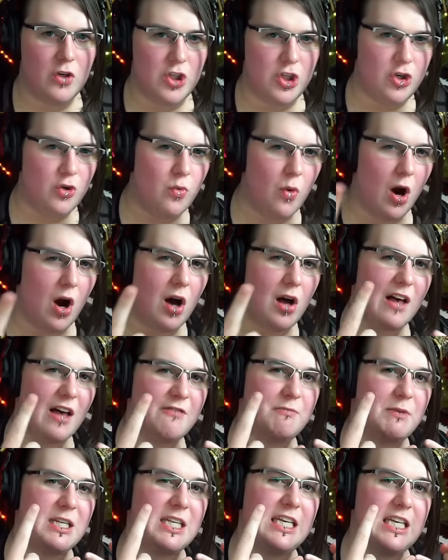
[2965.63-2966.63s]
You all
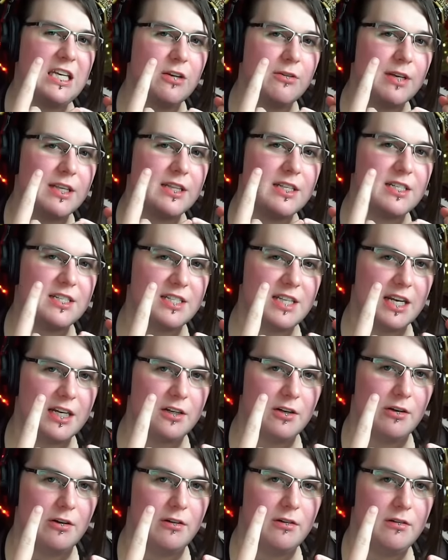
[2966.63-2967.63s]
have been hearing the
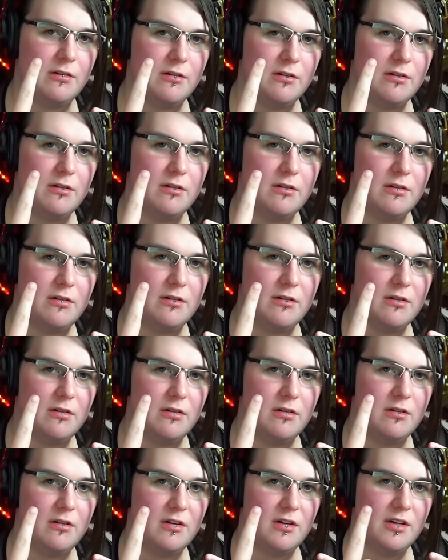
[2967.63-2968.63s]
signal
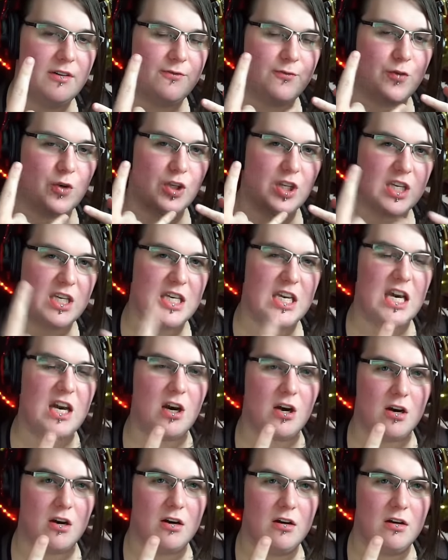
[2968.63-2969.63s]
for the
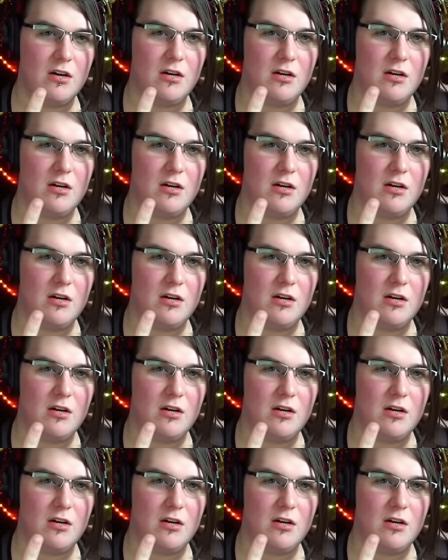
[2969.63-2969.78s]
year.